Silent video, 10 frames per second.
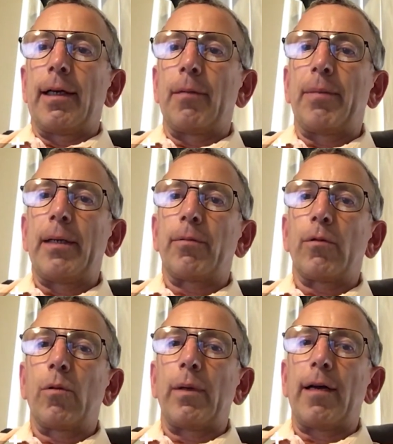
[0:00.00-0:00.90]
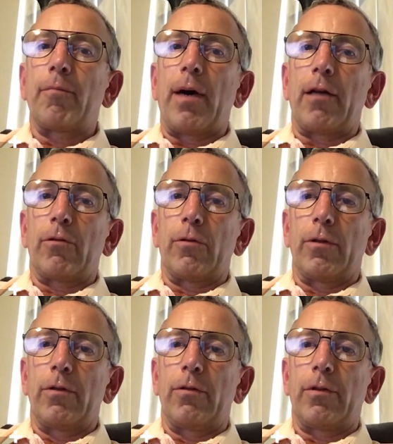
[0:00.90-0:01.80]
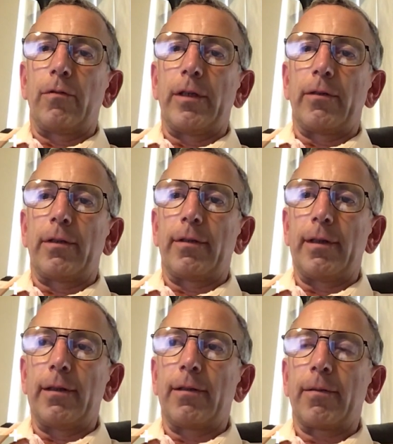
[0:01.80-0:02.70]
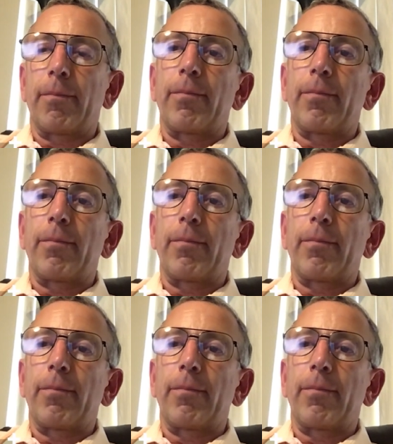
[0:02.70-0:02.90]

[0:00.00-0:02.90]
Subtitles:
in people who have moderate or severe disease.